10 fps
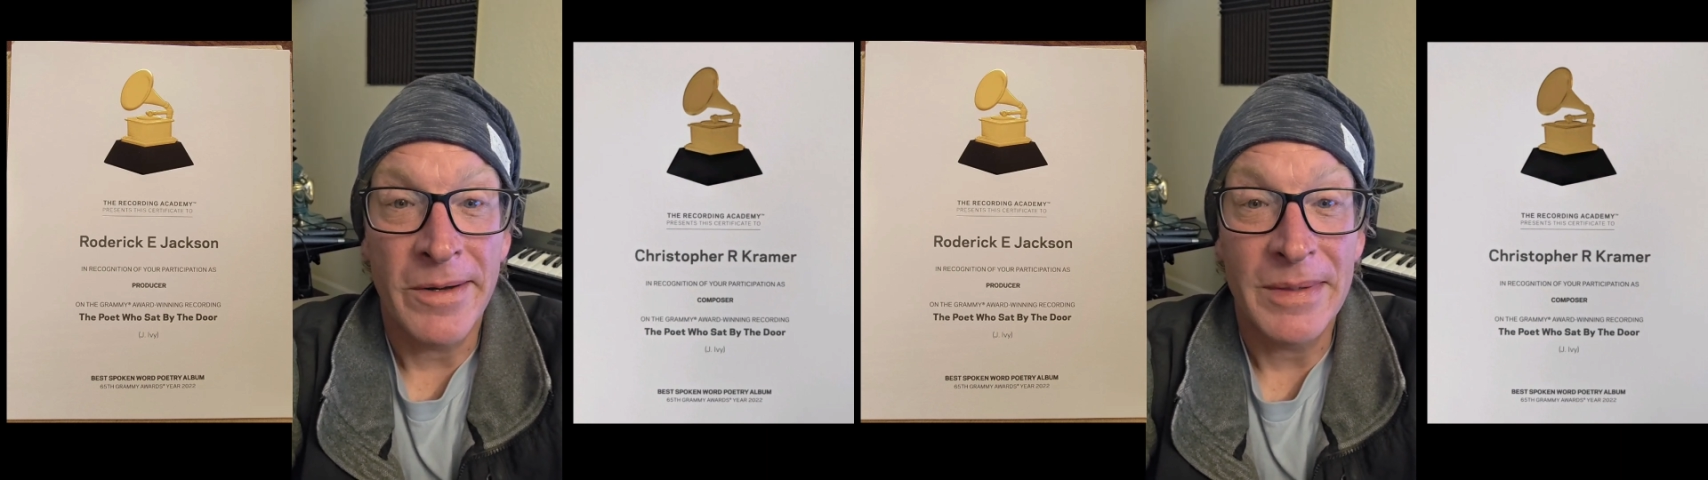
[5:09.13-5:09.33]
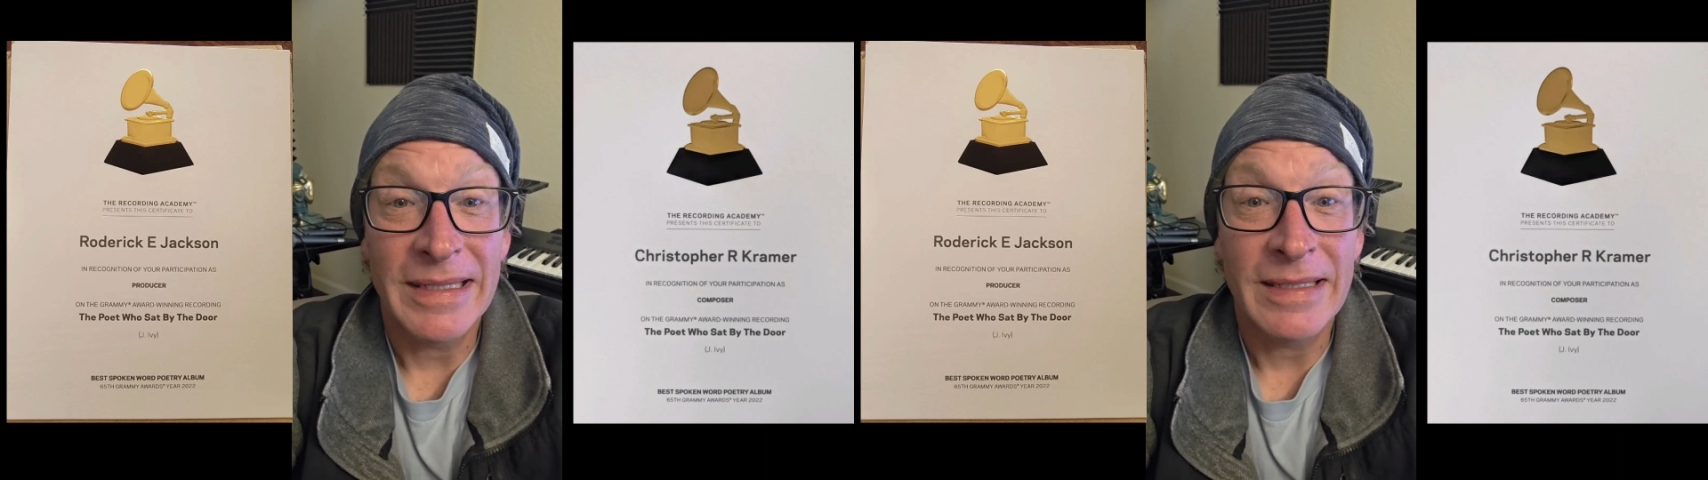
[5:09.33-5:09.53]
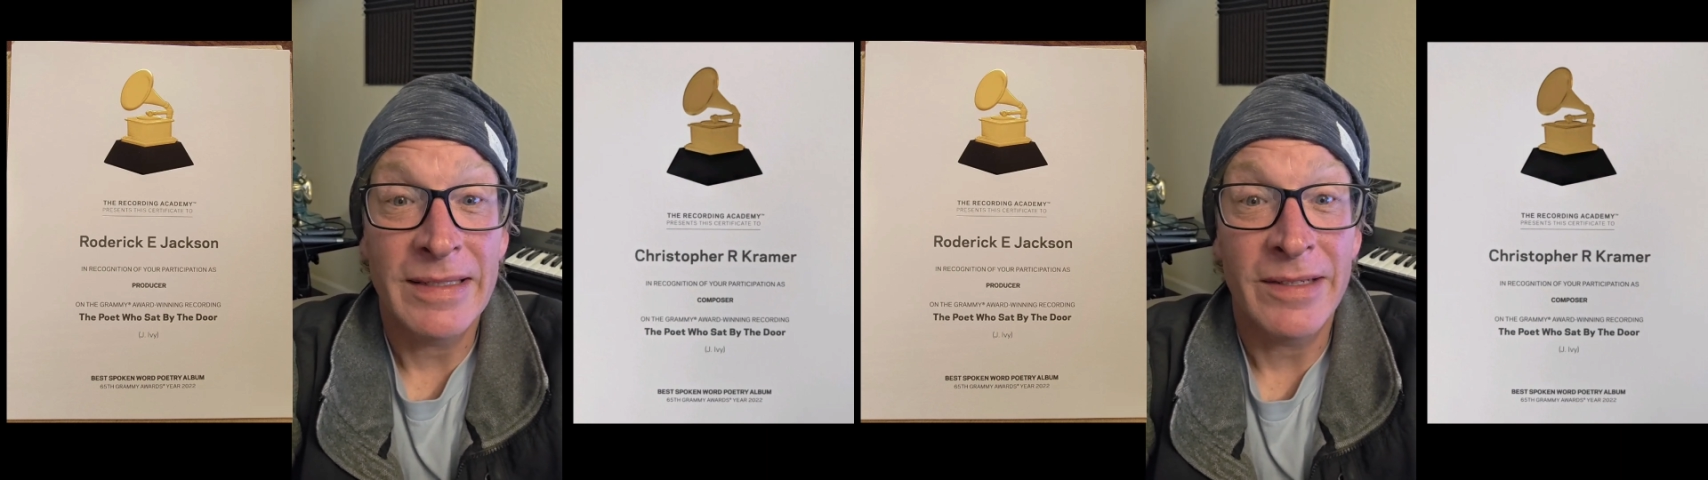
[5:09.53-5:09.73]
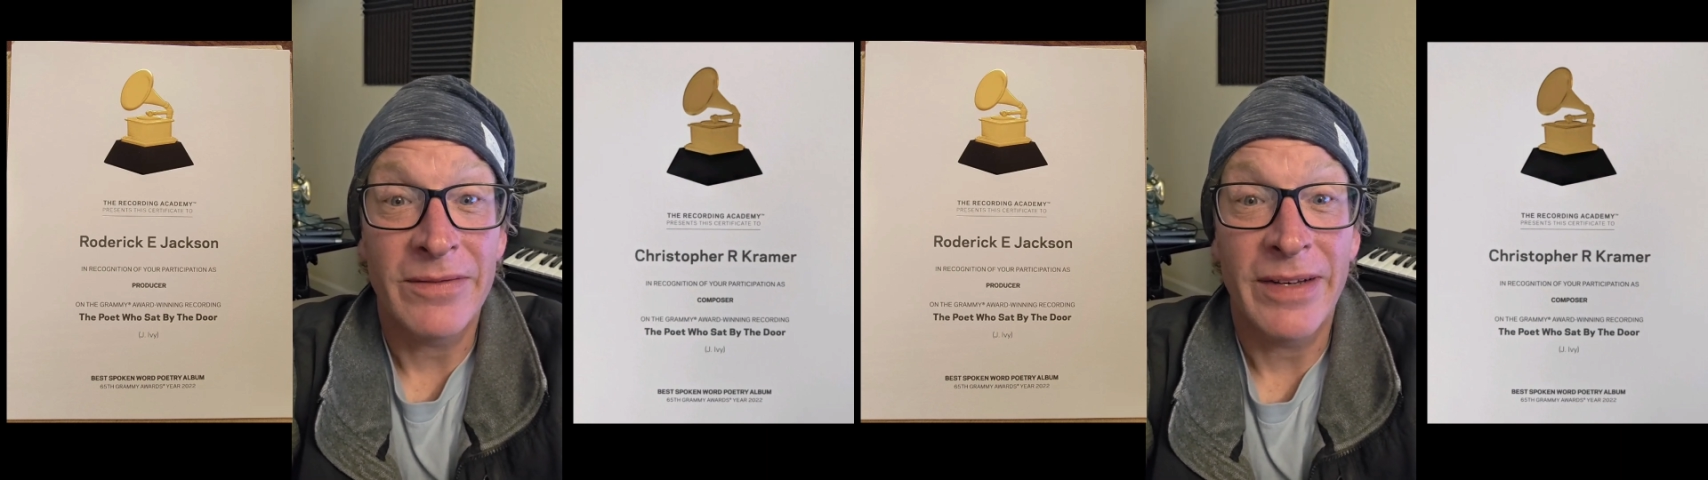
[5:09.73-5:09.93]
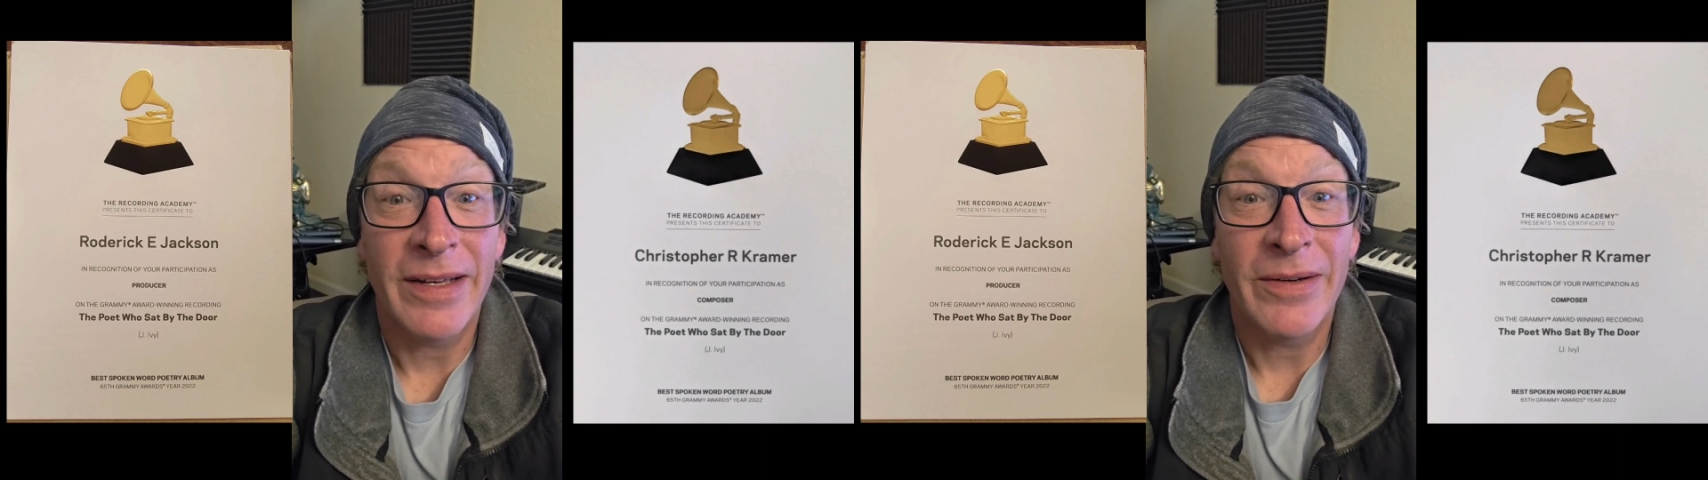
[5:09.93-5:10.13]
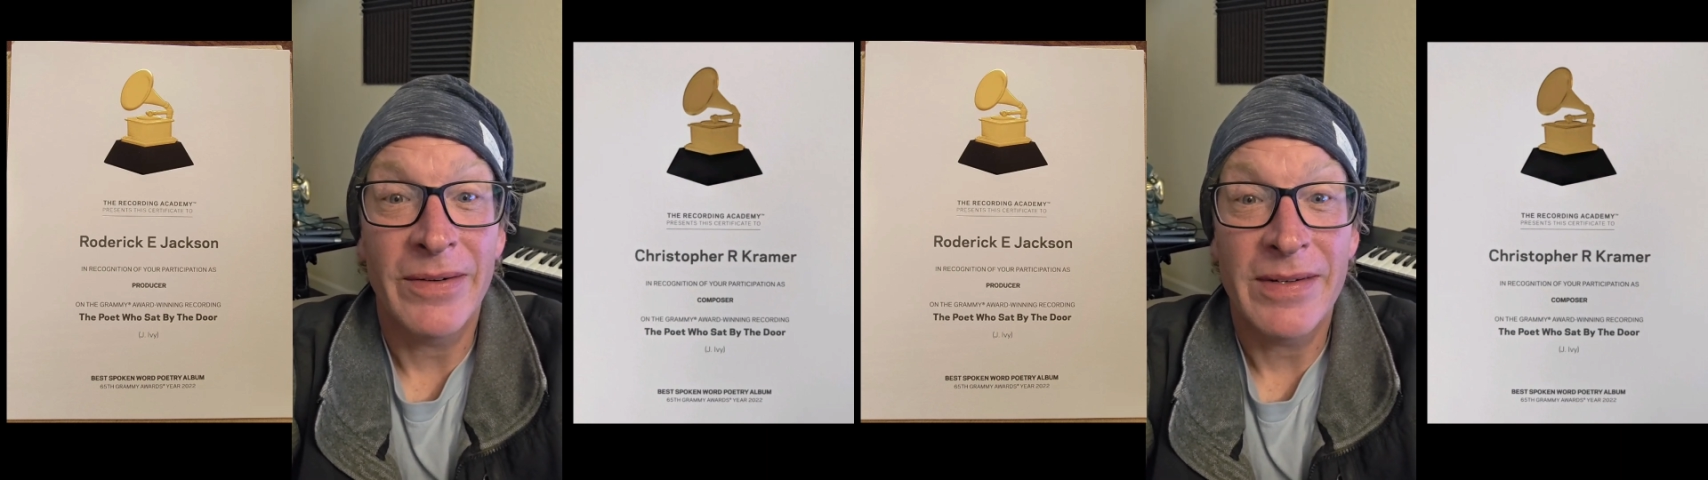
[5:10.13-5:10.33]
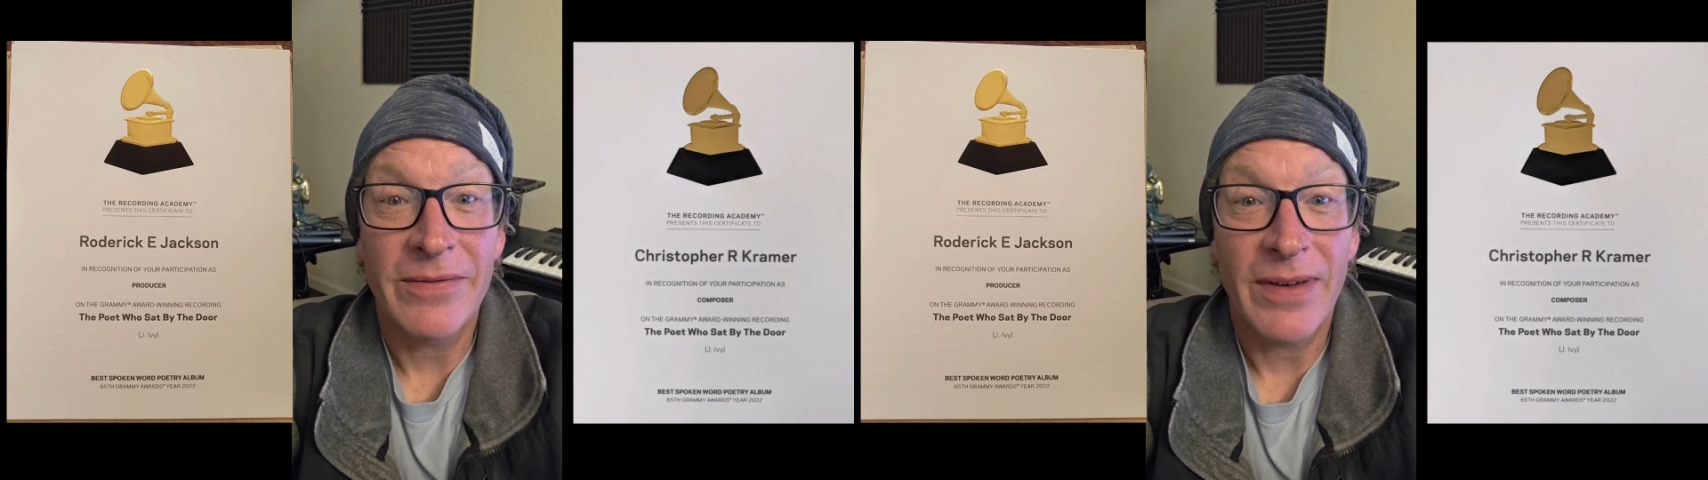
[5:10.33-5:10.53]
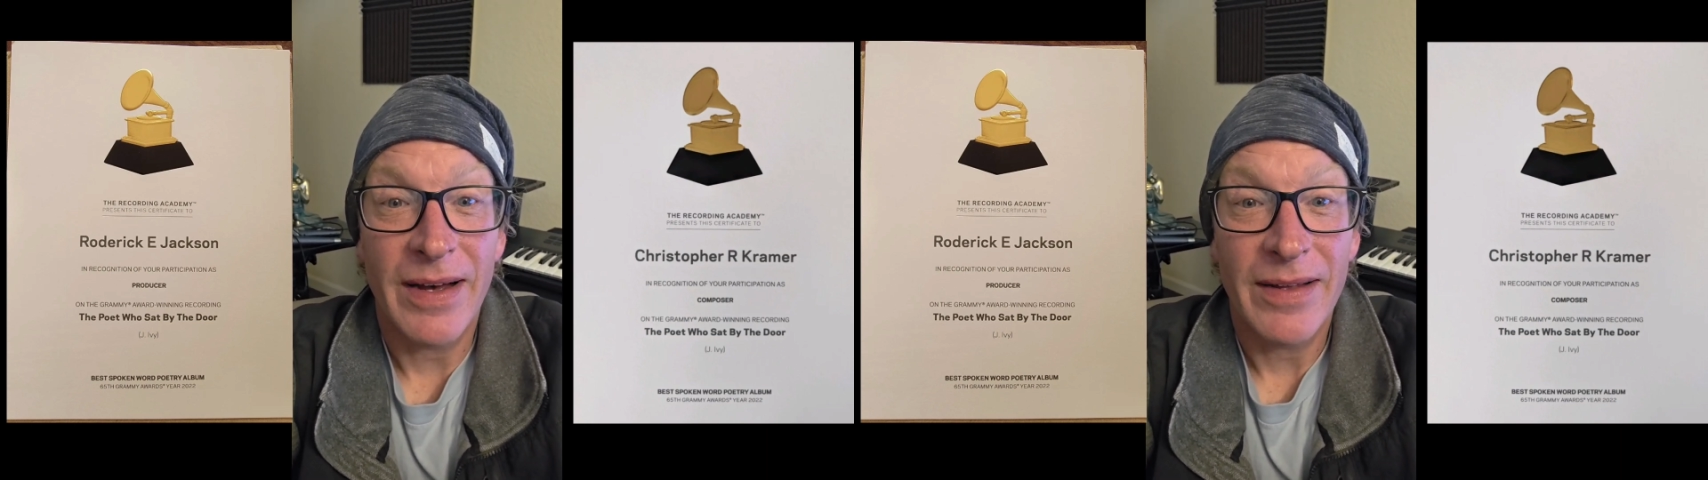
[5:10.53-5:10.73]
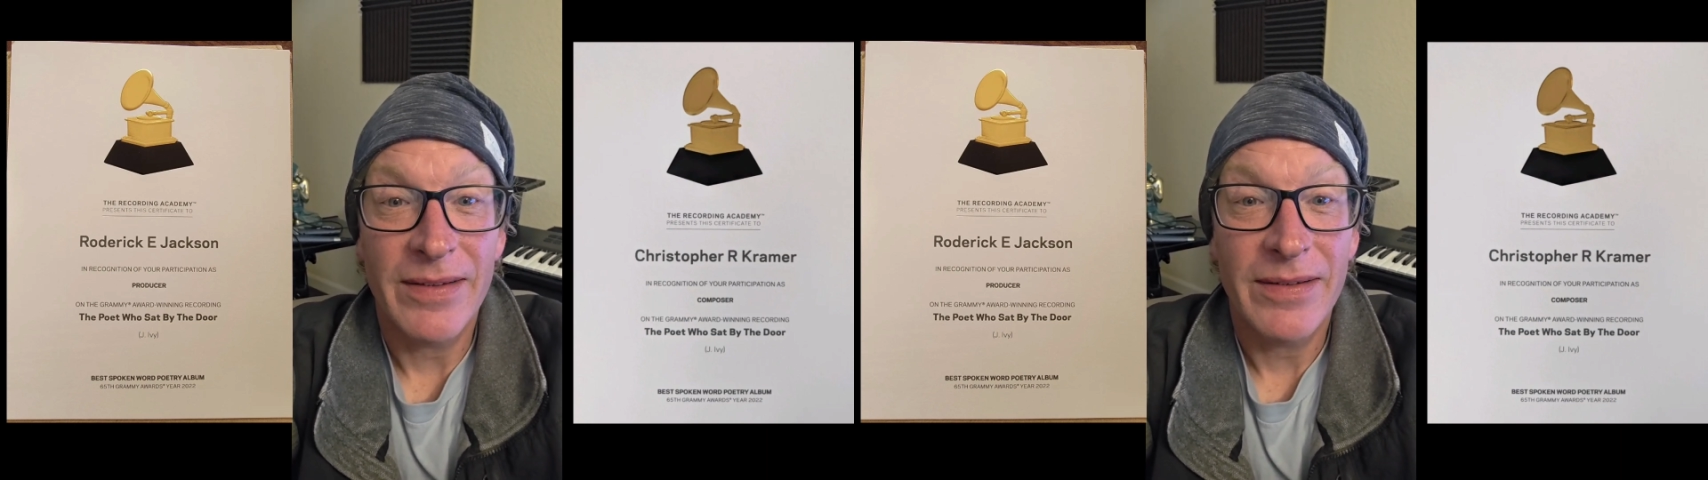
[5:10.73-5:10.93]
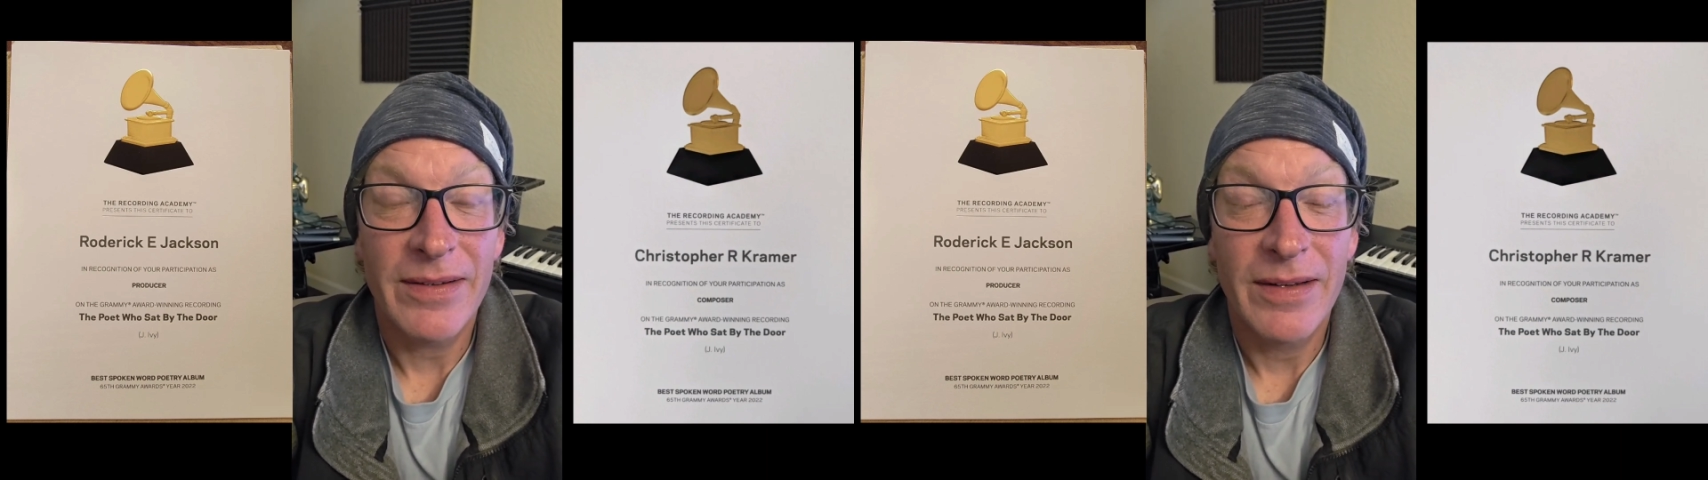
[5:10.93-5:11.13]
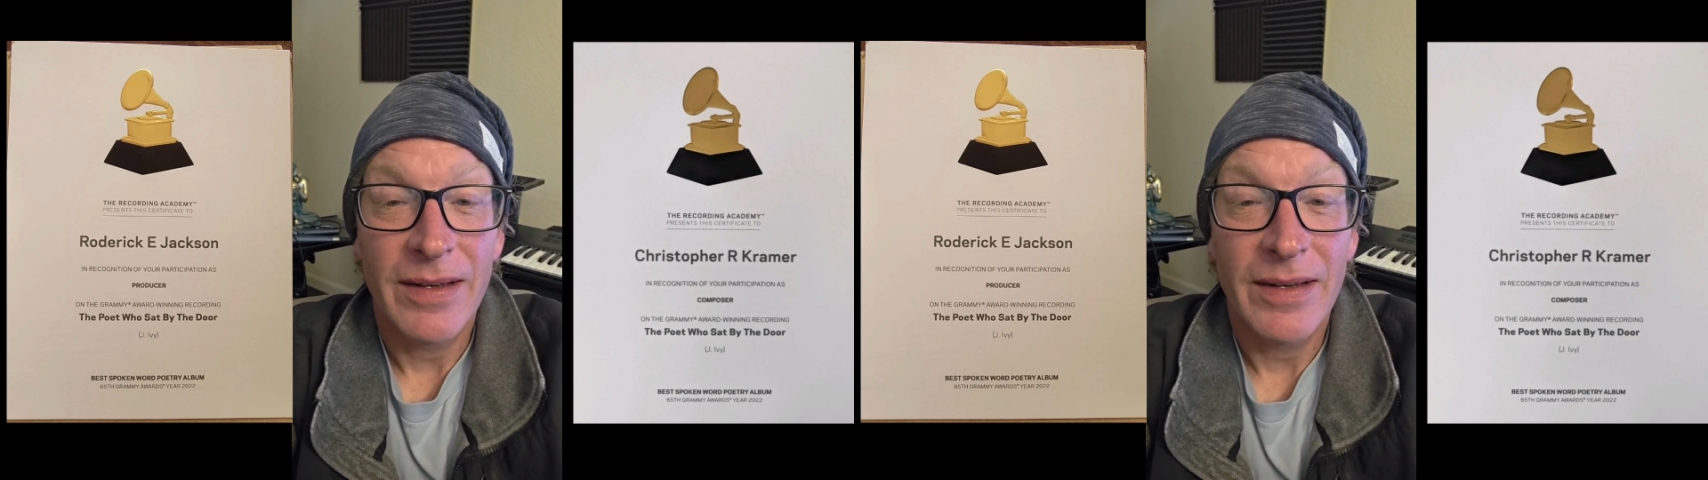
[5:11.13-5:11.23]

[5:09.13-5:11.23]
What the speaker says: with a sick veteran father